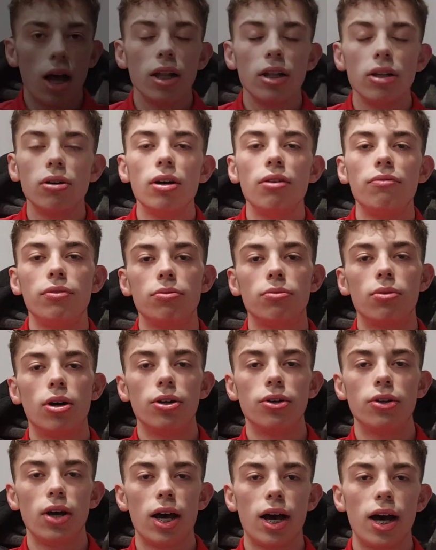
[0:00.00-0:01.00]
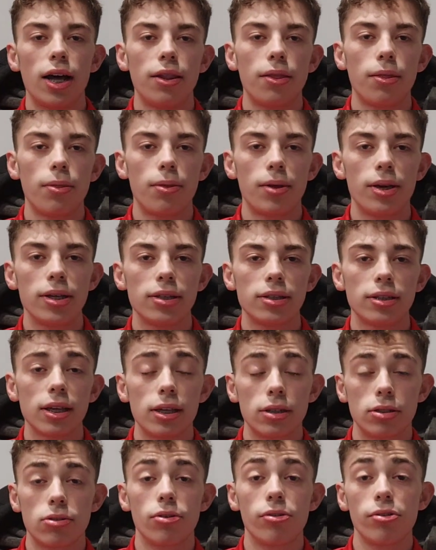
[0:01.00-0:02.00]
Hello everyone, and
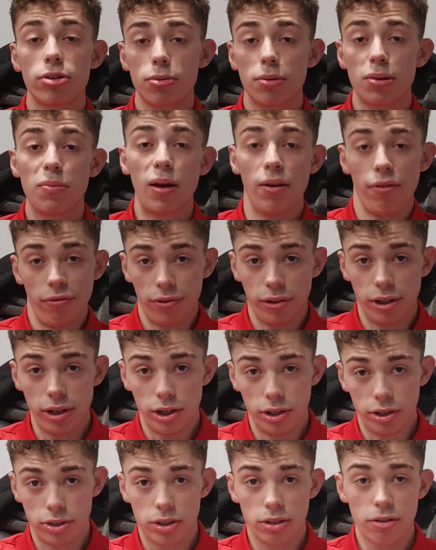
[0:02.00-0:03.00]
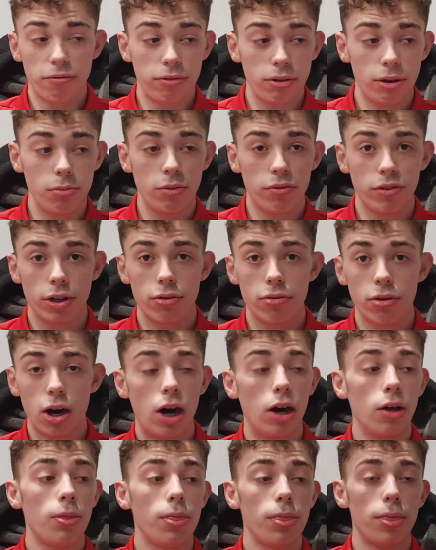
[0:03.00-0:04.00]
this is going to be my first film review
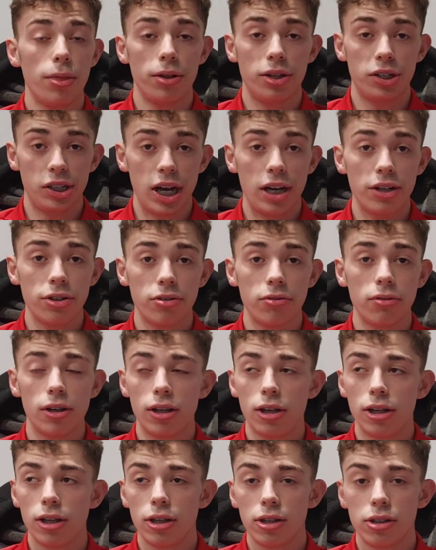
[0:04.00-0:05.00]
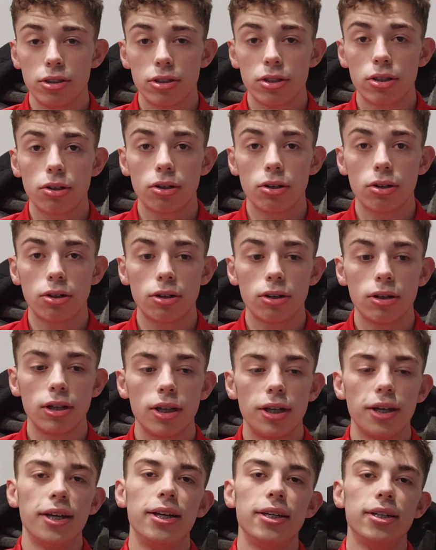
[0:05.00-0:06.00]
on the channel. So
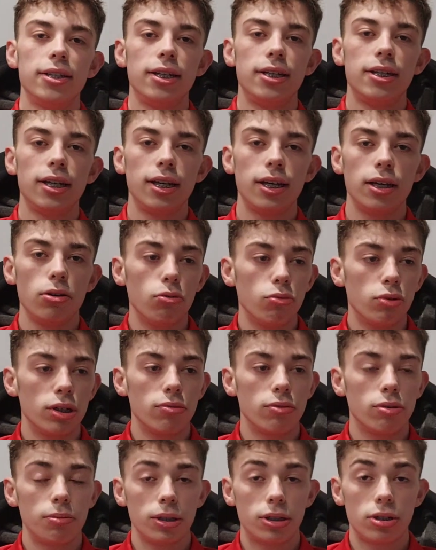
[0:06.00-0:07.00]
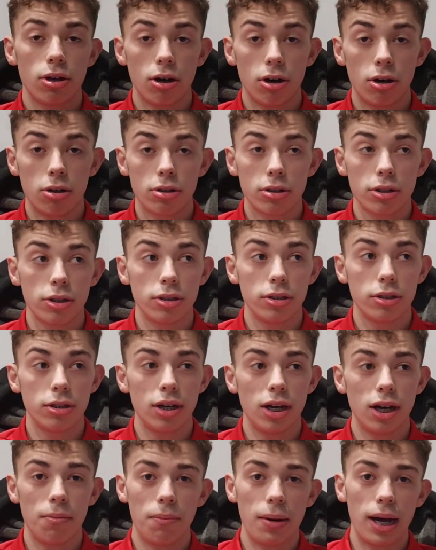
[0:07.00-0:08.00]
today we will be
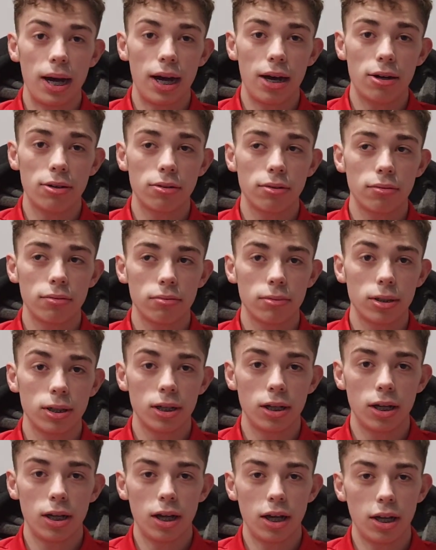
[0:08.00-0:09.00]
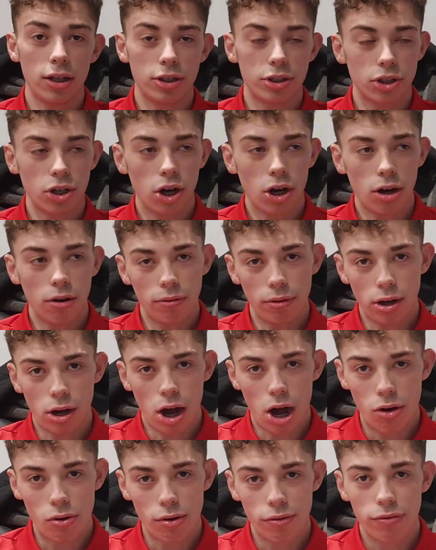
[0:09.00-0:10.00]
talking about a short
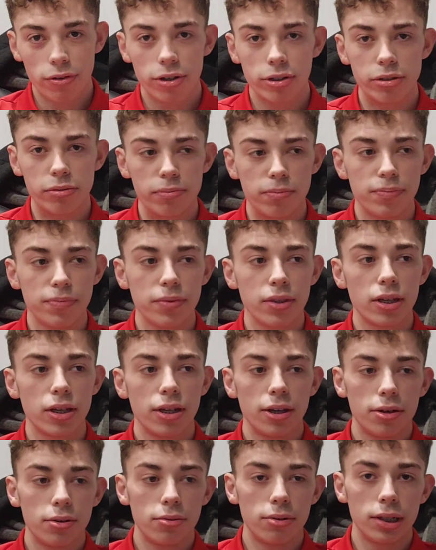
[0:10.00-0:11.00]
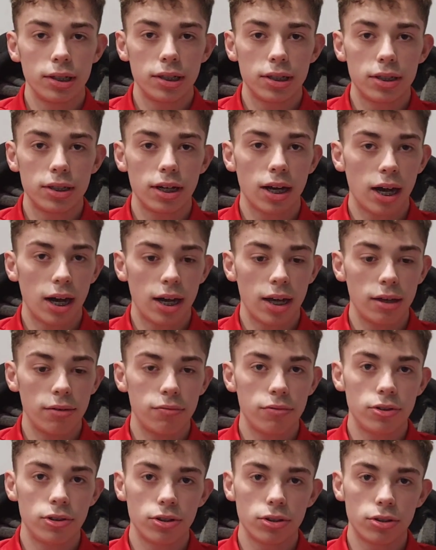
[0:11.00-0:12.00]
horror film which I
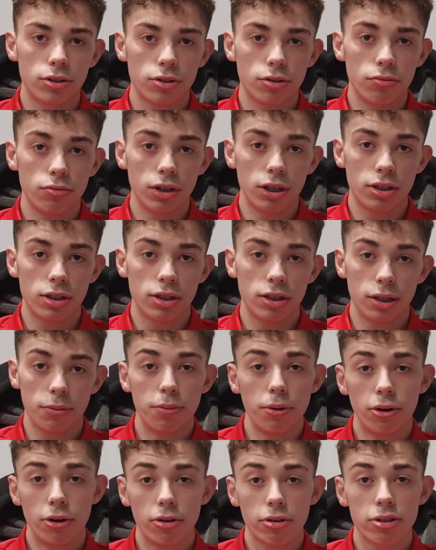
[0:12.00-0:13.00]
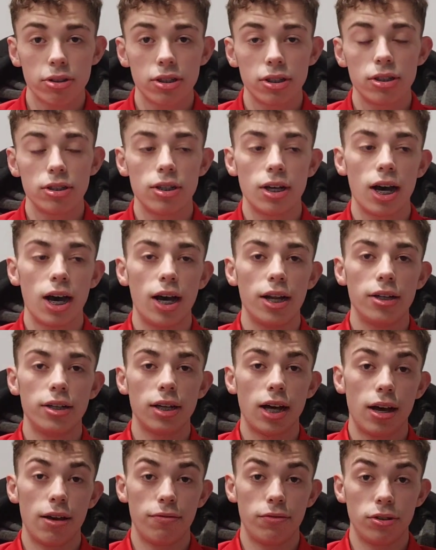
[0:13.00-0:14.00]
have just recently posted
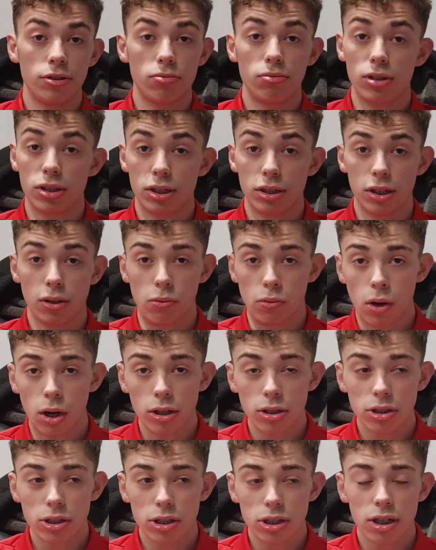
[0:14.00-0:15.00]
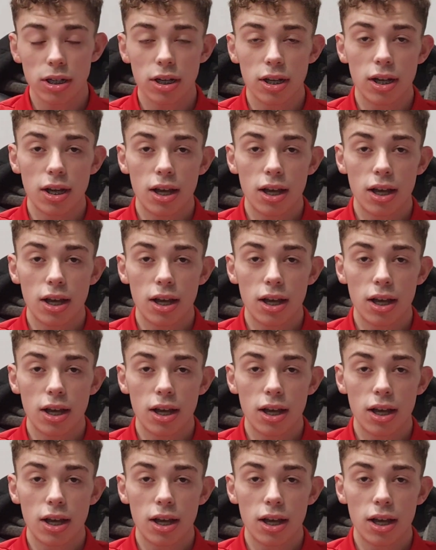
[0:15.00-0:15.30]
and I've just recently watched,